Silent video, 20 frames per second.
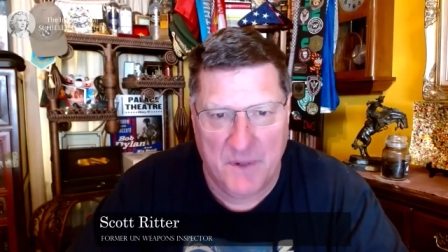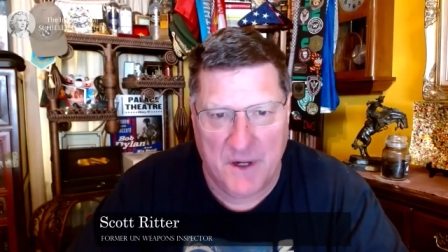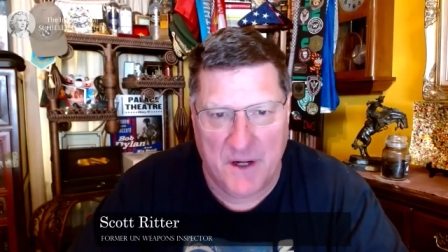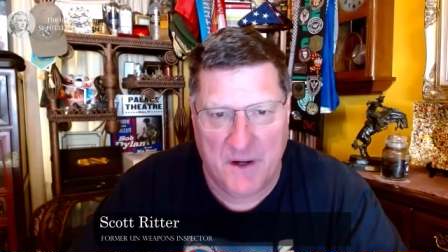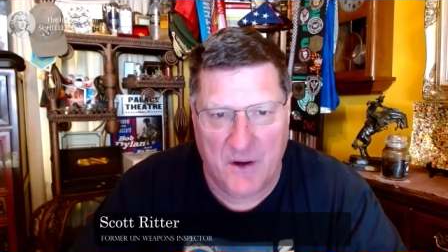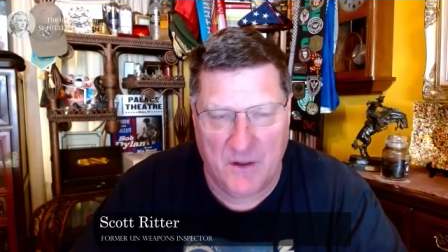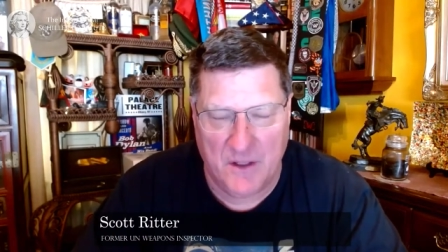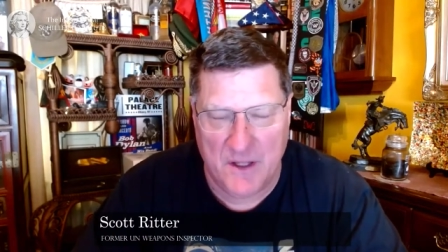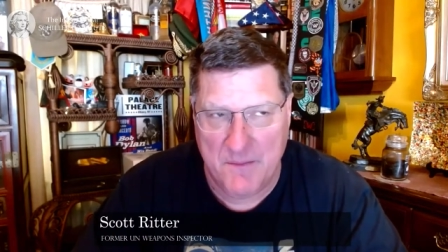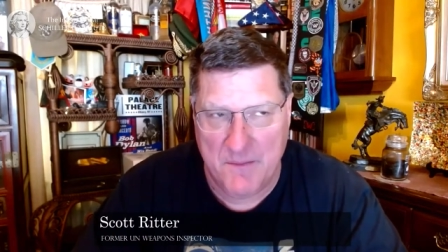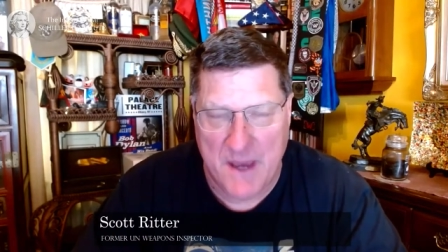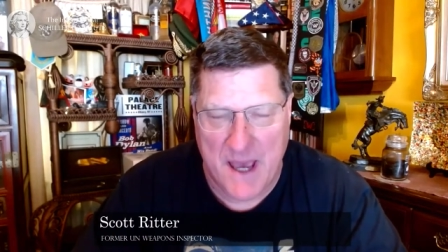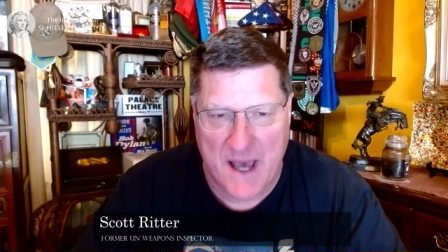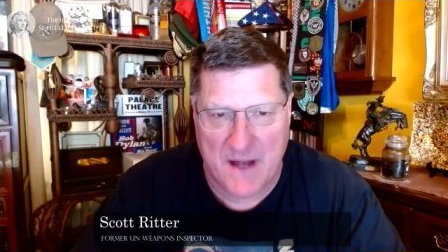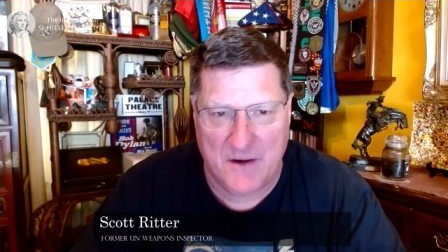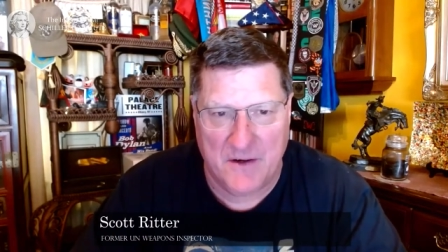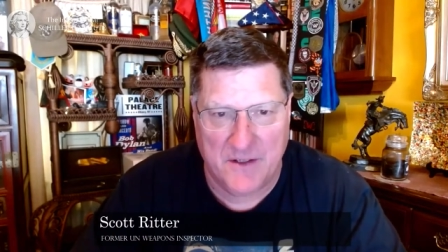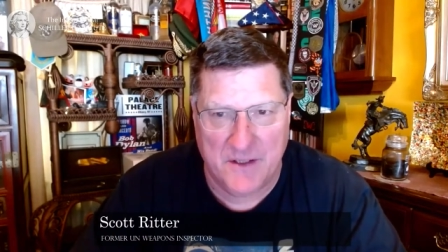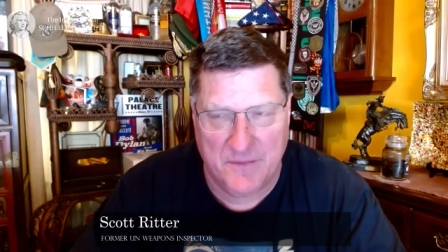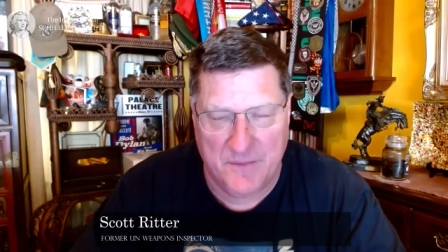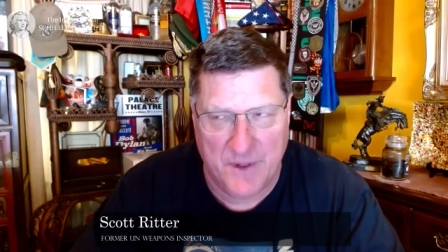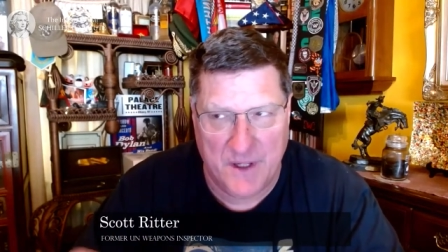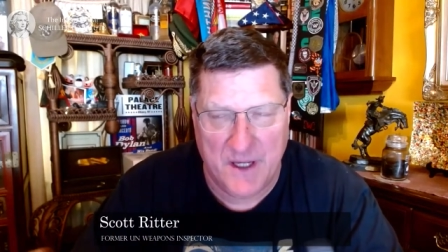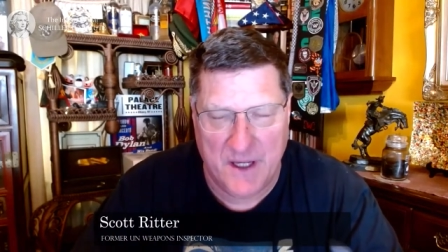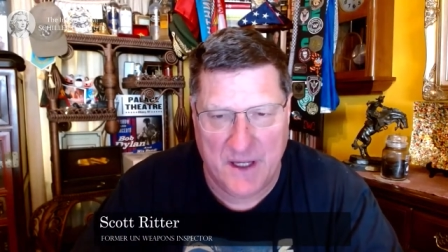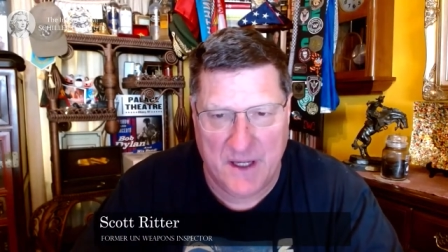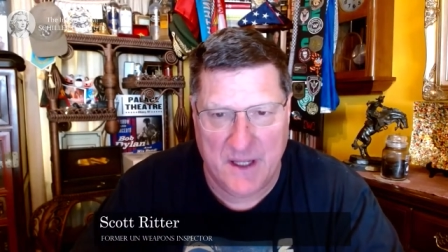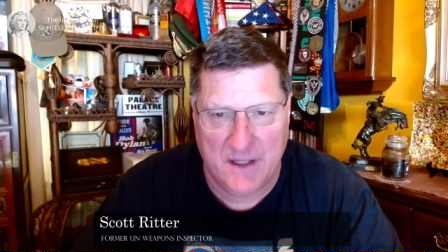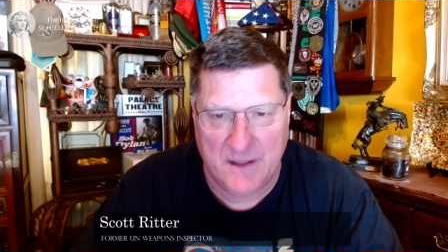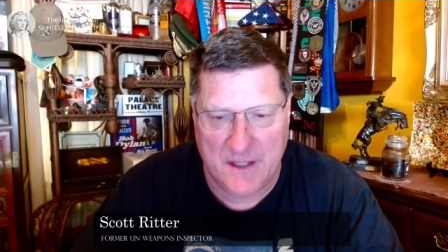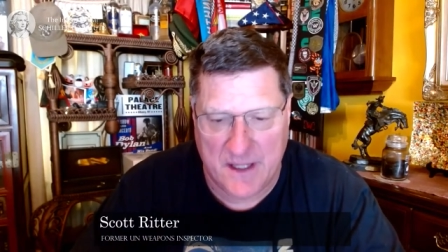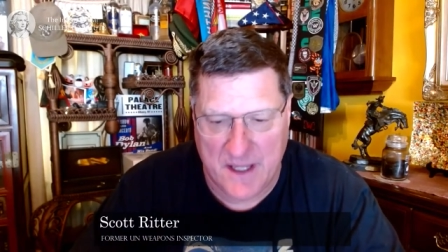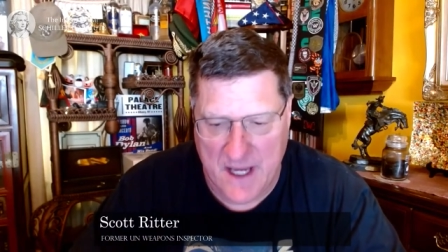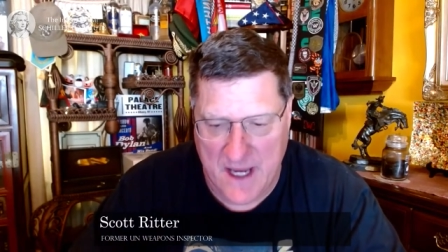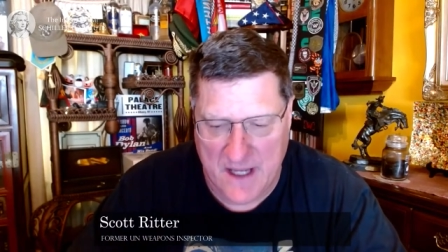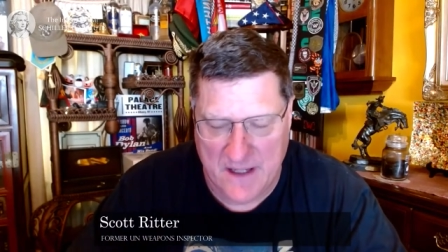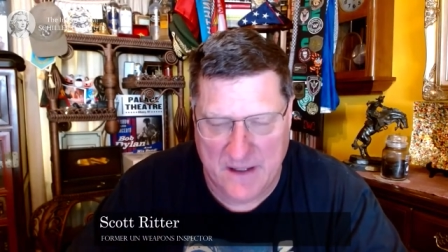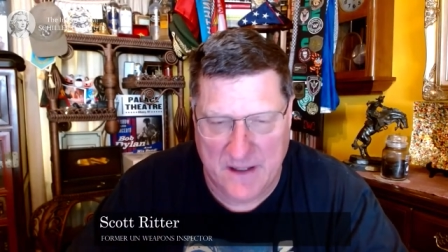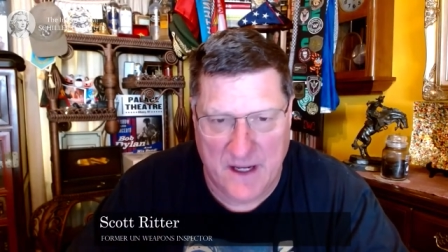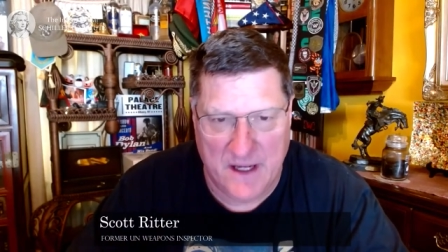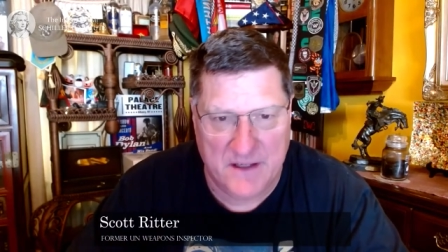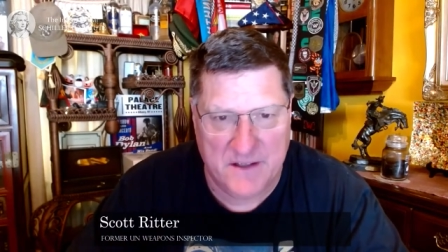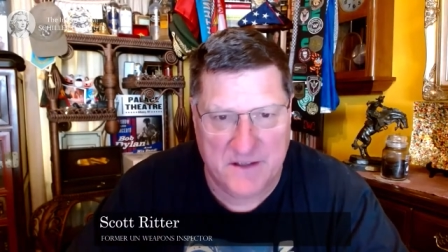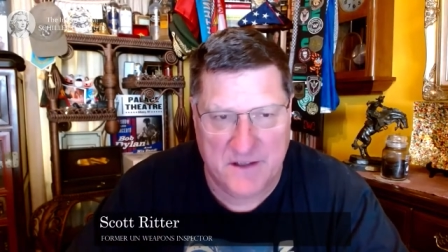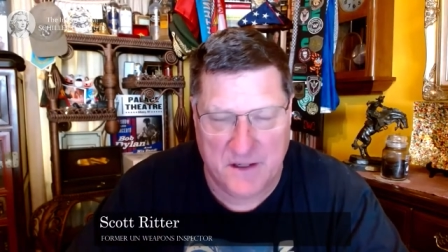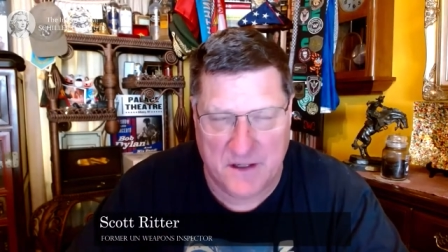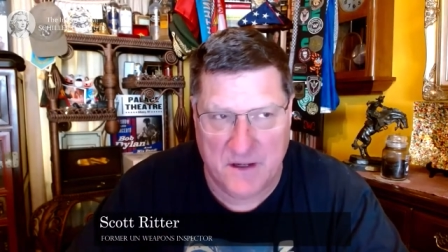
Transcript: but it only matters if we can get the candidates